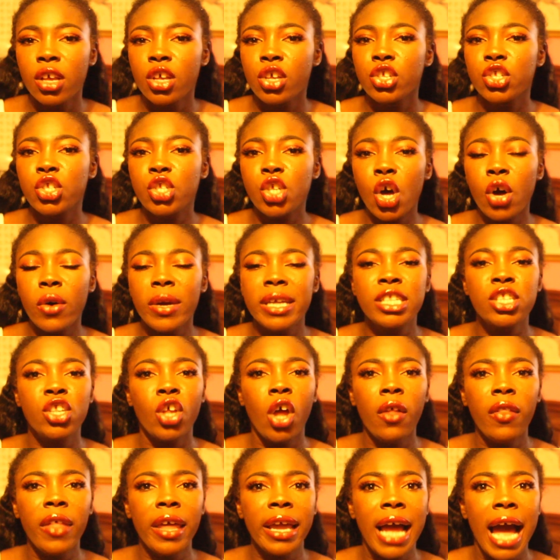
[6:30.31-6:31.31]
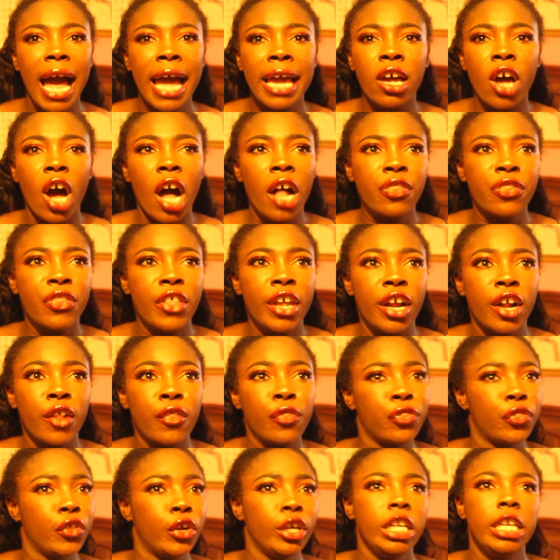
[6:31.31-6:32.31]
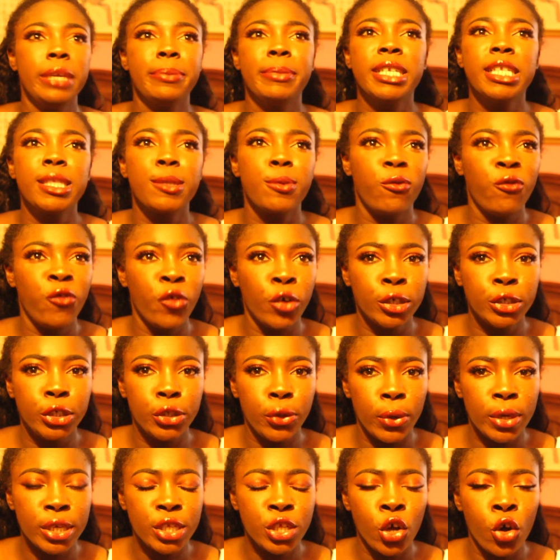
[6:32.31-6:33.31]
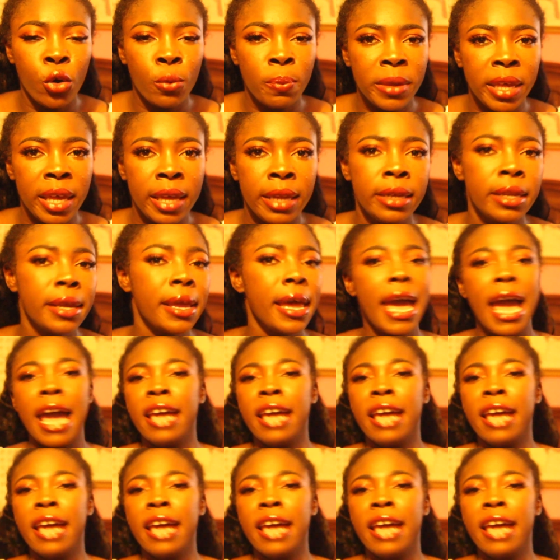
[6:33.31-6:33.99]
So it's not like I got there 30 minutes before doors opened